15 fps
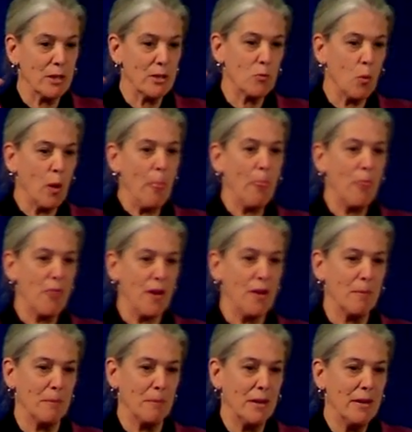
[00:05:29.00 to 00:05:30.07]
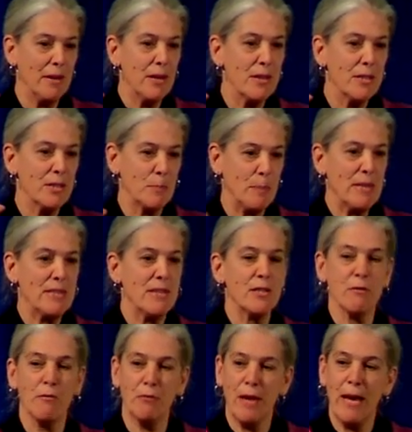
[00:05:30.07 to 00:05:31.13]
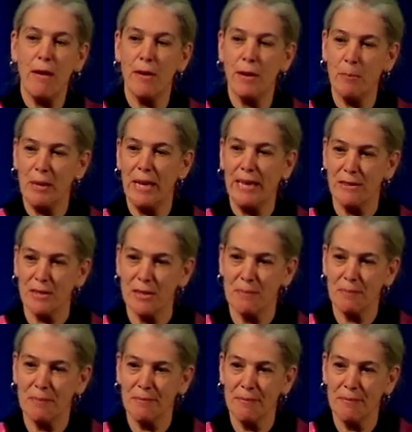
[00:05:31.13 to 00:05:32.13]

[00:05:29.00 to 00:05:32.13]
plus one thumb, species of flowering plants.